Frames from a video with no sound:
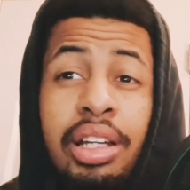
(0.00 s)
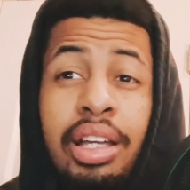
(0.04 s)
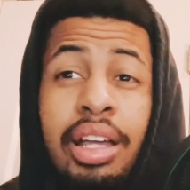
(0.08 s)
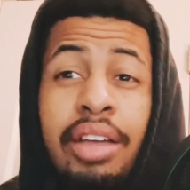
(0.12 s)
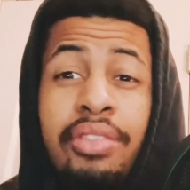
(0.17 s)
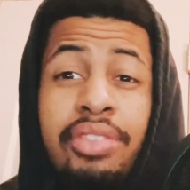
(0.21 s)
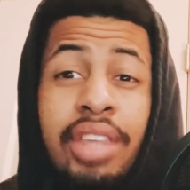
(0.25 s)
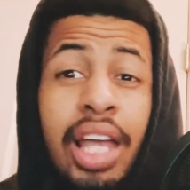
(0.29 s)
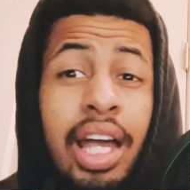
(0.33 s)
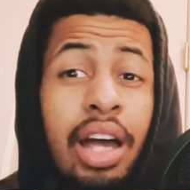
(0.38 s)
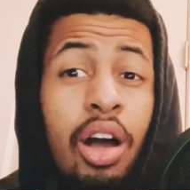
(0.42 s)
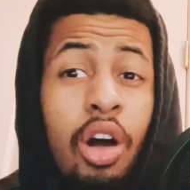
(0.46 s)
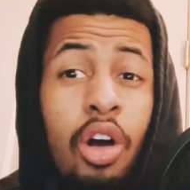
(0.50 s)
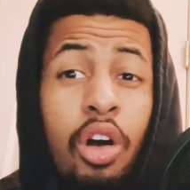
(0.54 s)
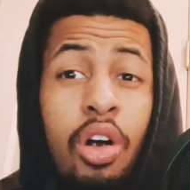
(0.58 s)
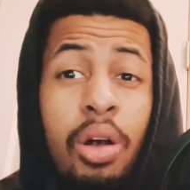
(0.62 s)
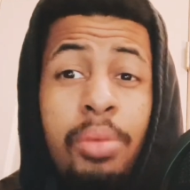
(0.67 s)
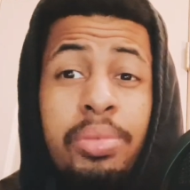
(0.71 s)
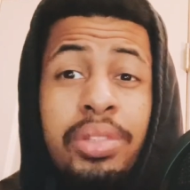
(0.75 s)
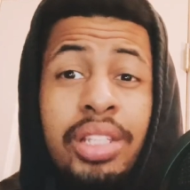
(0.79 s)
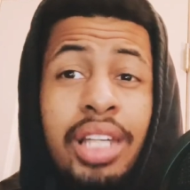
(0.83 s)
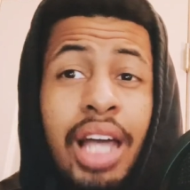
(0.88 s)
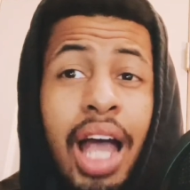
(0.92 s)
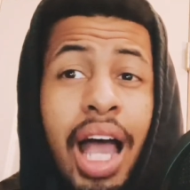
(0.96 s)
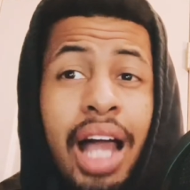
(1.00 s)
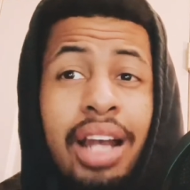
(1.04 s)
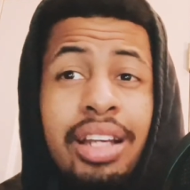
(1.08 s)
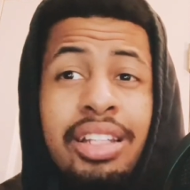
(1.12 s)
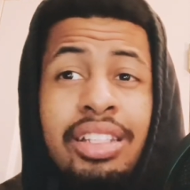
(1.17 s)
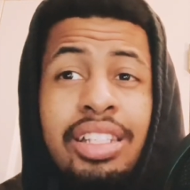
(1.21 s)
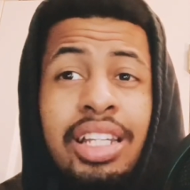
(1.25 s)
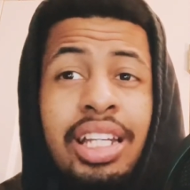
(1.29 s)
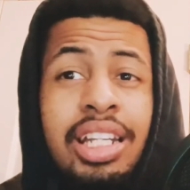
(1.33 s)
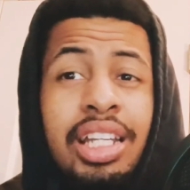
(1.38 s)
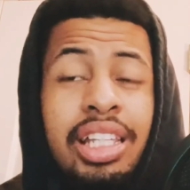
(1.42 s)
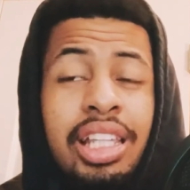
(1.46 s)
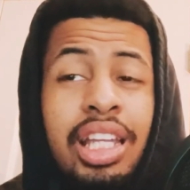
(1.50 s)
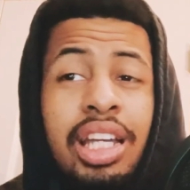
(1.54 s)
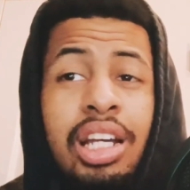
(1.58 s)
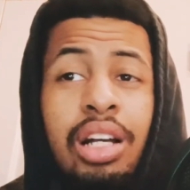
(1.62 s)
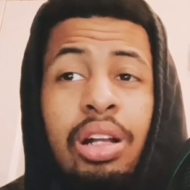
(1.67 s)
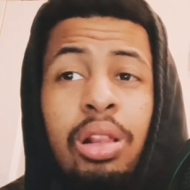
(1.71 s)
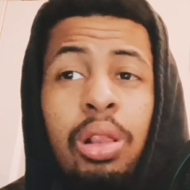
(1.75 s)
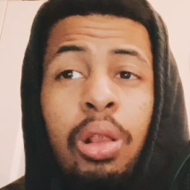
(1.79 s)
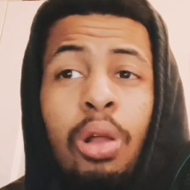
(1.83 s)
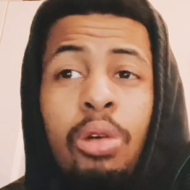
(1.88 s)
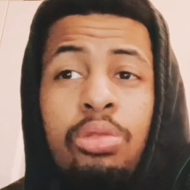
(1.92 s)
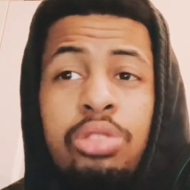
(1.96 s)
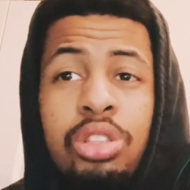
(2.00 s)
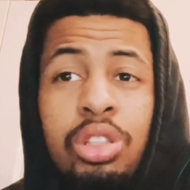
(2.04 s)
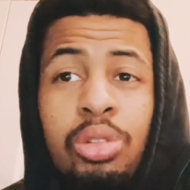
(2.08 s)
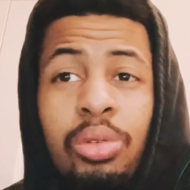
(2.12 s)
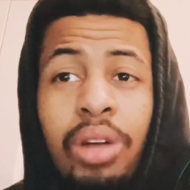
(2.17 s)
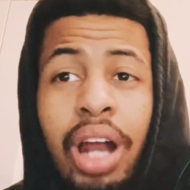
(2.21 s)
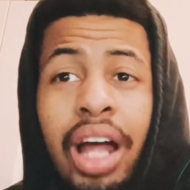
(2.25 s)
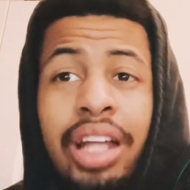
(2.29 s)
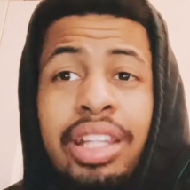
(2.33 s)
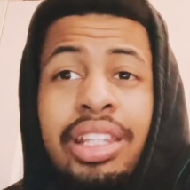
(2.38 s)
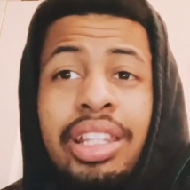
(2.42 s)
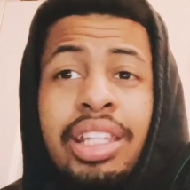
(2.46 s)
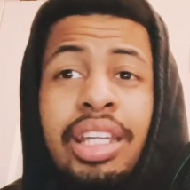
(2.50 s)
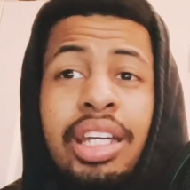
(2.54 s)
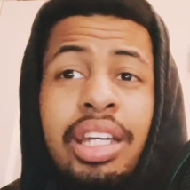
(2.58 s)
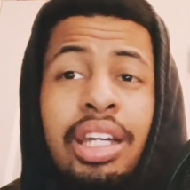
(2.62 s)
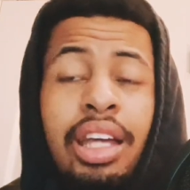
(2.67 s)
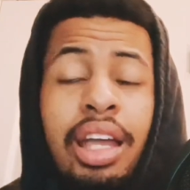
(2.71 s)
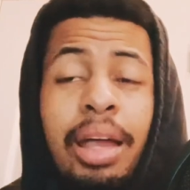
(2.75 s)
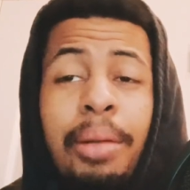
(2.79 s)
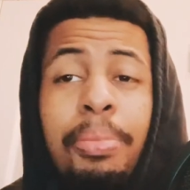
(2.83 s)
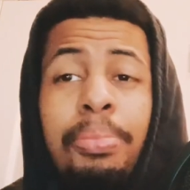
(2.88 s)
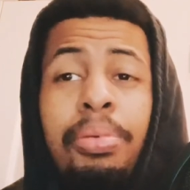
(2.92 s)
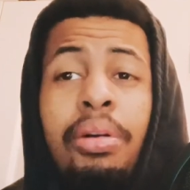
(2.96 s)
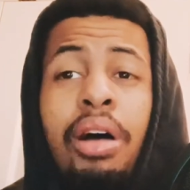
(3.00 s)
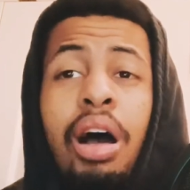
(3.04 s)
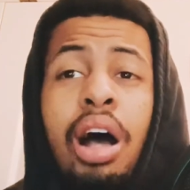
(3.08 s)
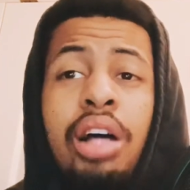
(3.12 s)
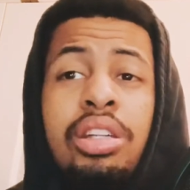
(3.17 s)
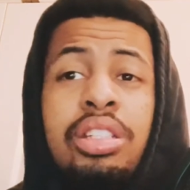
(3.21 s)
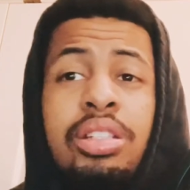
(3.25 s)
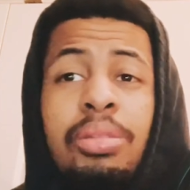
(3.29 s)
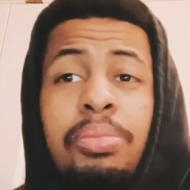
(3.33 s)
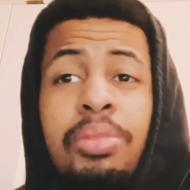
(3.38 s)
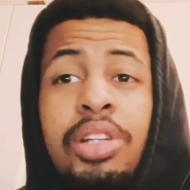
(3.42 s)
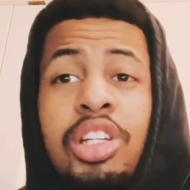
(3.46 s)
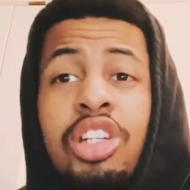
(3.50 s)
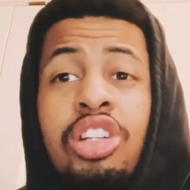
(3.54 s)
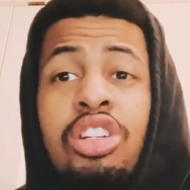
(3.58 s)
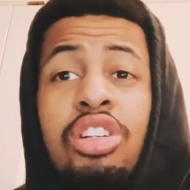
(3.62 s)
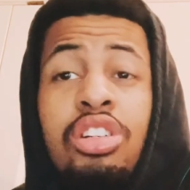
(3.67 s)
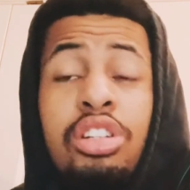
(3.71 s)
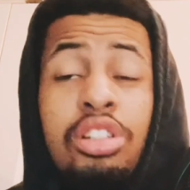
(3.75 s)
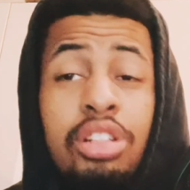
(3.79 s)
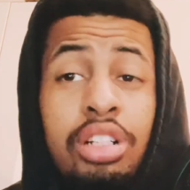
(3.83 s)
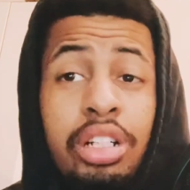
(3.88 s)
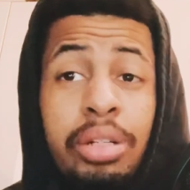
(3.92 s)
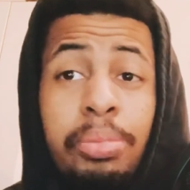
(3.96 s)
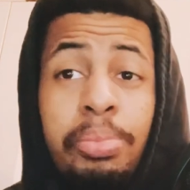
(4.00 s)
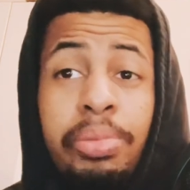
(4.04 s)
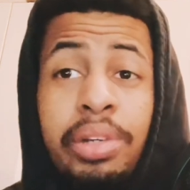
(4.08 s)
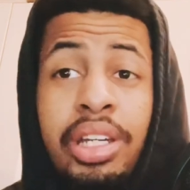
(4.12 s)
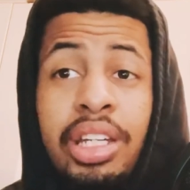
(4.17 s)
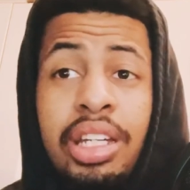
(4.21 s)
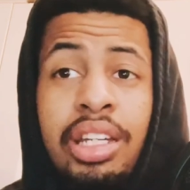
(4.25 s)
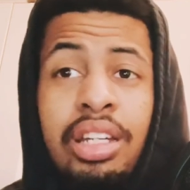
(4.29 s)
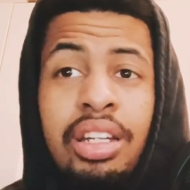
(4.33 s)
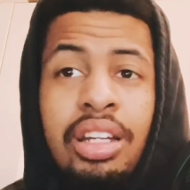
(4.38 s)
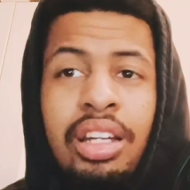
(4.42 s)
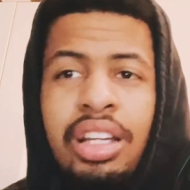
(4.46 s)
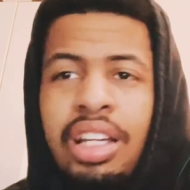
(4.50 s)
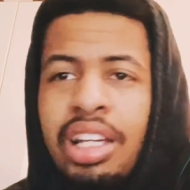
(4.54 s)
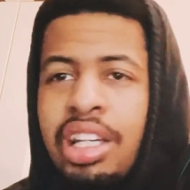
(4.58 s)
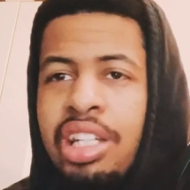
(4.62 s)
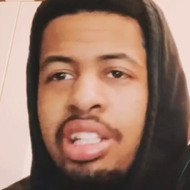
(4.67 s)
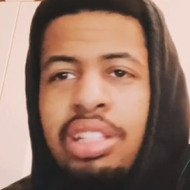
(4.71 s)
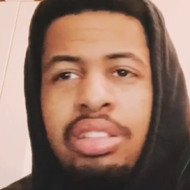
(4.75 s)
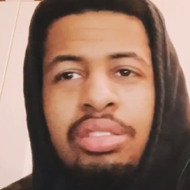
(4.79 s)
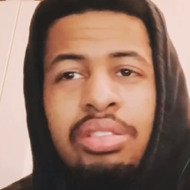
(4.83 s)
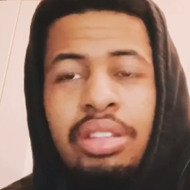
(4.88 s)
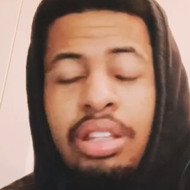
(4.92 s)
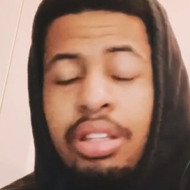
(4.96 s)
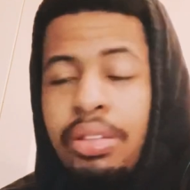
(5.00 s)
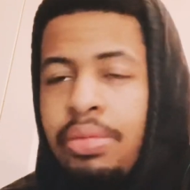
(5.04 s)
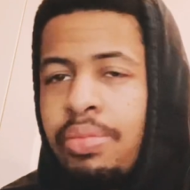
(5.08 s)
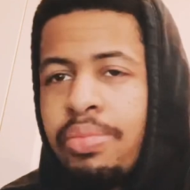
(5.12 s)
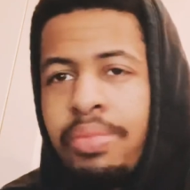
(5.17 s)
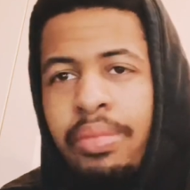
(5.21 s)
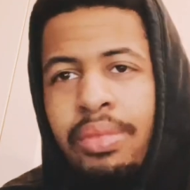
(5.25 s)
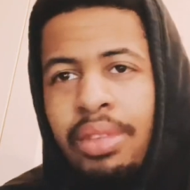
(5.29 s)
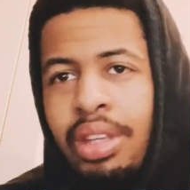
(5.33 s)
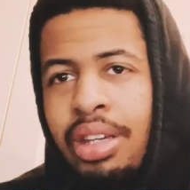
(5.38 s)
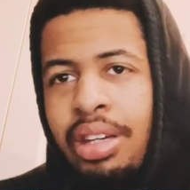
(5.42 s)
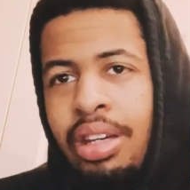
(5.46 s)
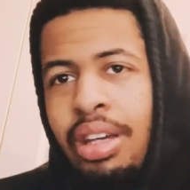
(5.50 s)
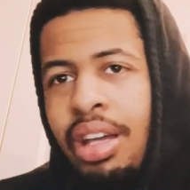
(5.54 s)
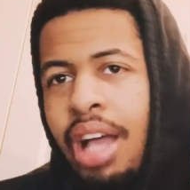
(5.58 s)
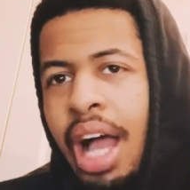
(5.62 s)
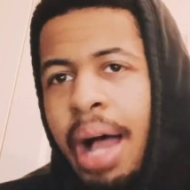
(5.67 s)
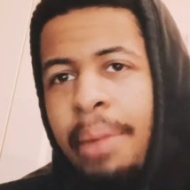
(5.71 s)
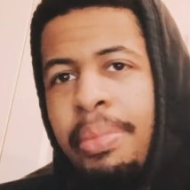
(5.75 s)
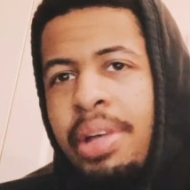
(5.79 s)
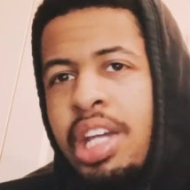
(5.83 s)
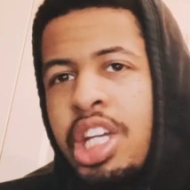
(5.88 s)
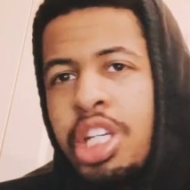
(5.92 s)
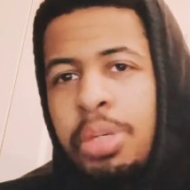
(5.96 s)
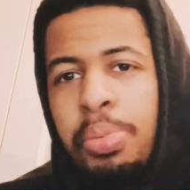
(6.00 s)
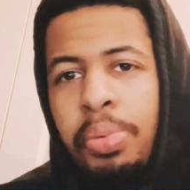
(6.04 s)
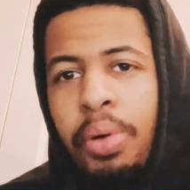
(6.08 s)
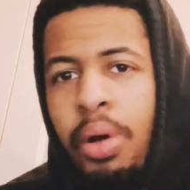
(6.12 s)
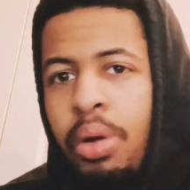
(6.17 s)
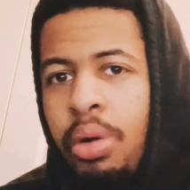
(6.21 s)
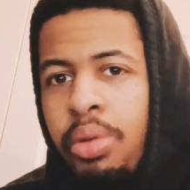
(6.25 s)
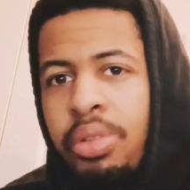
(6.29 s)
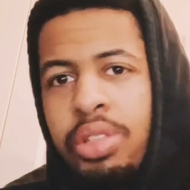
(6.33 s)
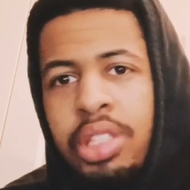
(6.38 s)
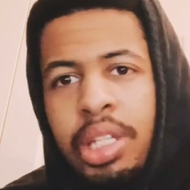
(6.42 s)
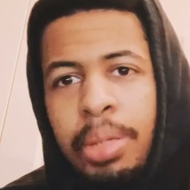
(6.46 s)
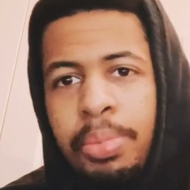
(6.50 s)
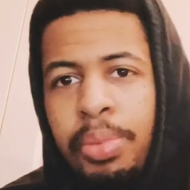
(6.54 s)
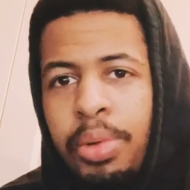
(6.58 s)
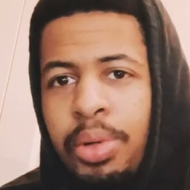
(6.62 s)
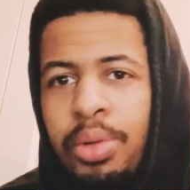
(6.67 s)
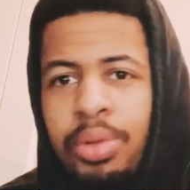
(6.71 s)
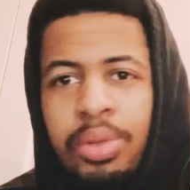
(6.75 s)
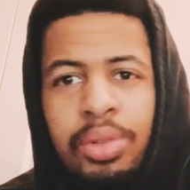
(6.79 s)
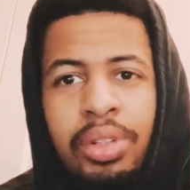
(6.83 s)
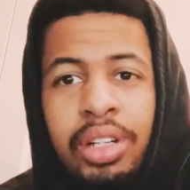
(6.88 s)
that arm talent is anything close to what I think it possibly could be, he's prototypical.